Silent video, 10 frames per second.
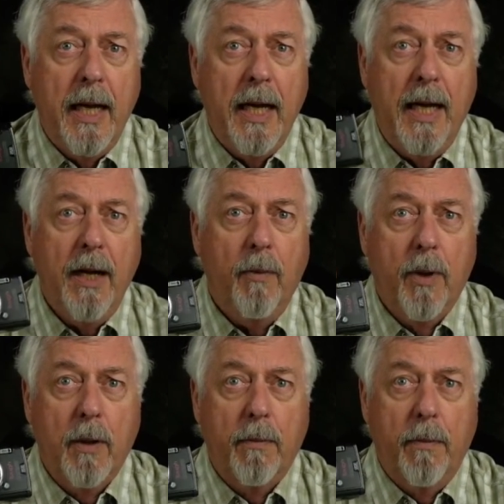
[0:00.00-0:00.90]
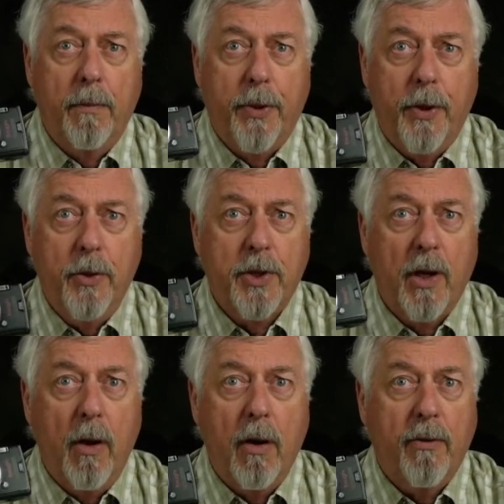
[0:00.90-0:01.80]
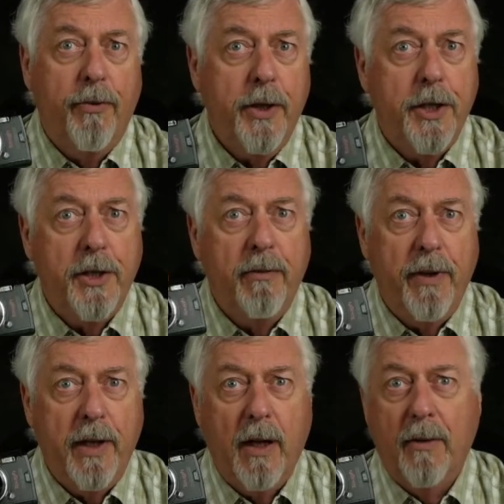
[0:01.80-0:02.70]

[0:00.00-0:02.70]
it will produce log footage in video.